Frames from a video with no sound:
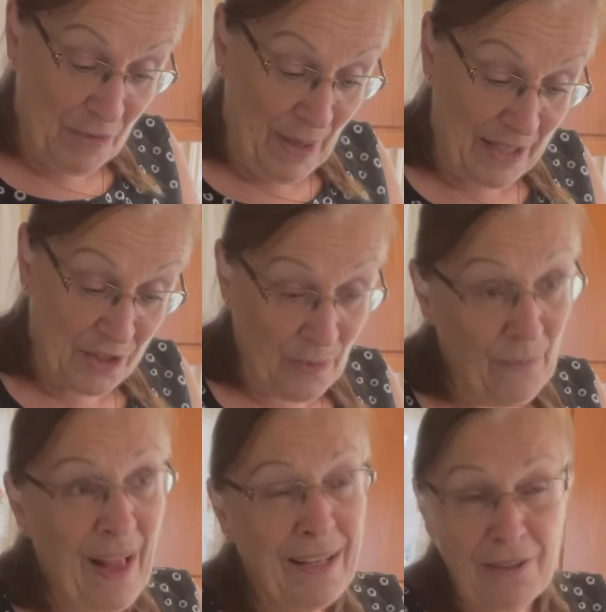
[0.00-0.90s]
passed away.
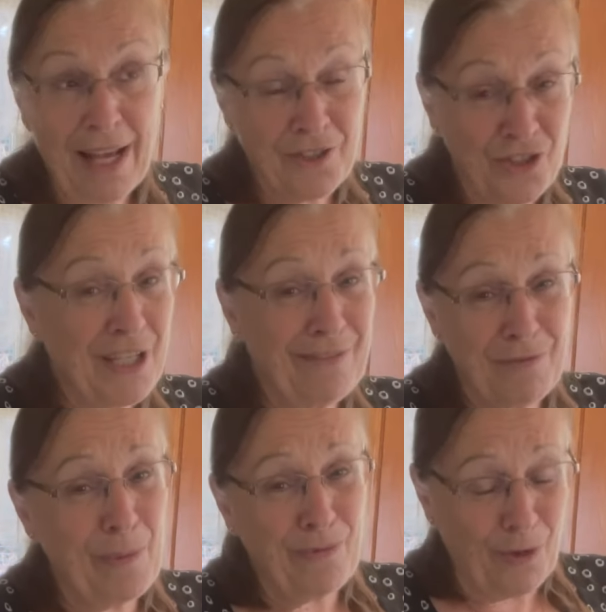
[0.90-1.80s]
Well, actually, she gave it to
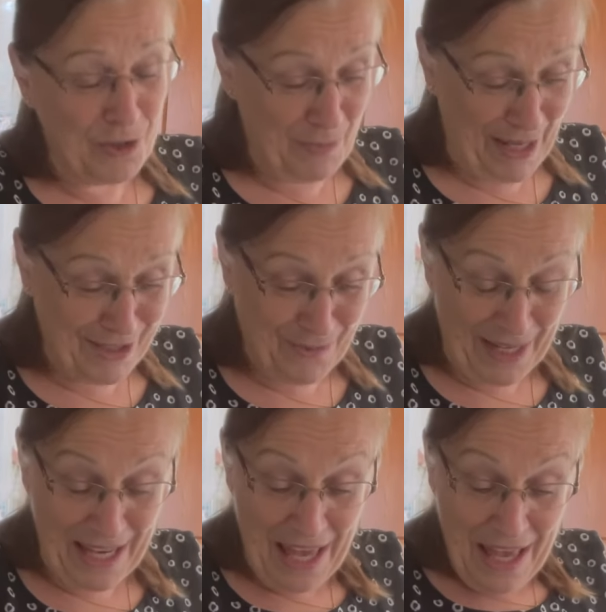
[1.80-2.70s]
me before she passed
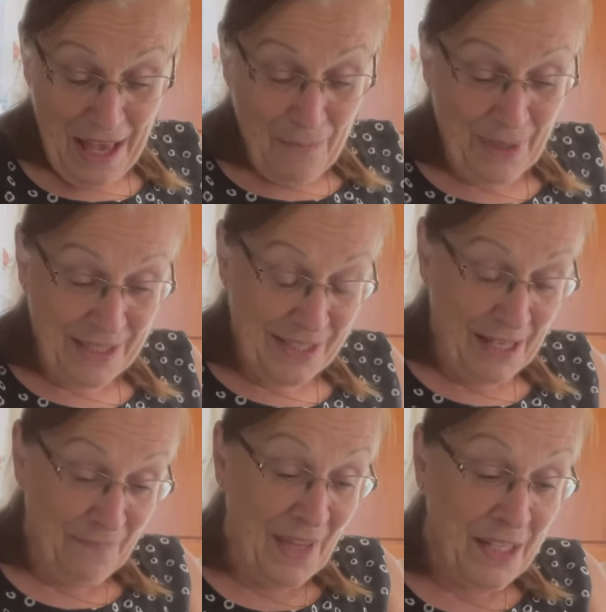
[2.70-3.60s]
away. But
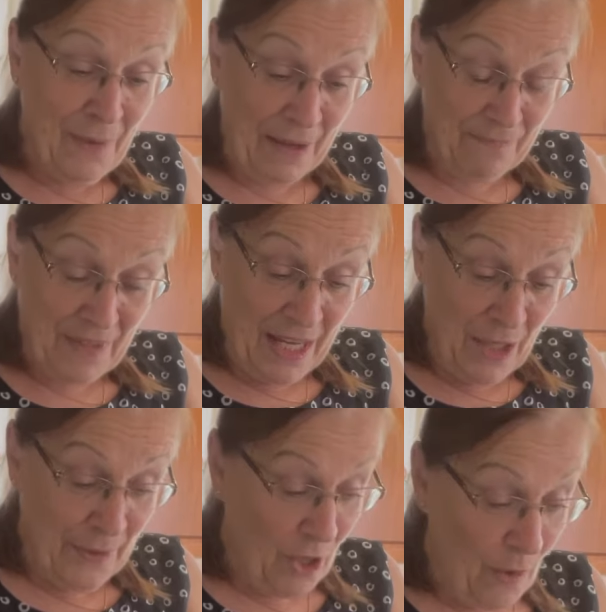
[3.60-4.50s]
anyway, here
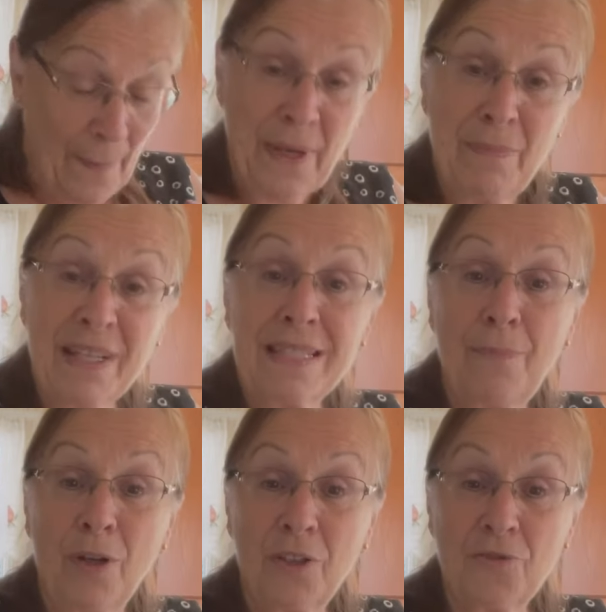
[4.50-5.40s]
we go. I'm going to mix up
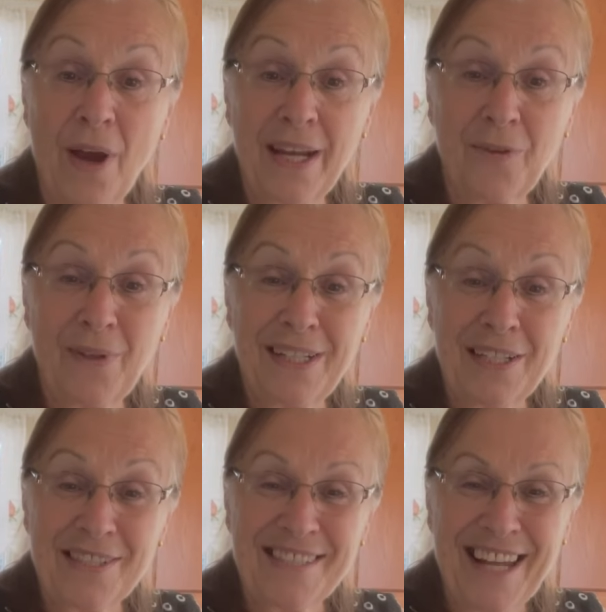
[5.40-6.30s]
all the dry
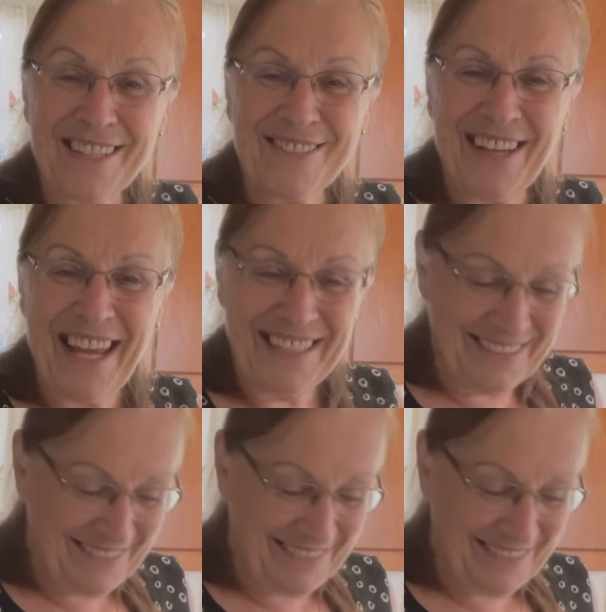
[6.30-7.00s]
ingredients next, okay?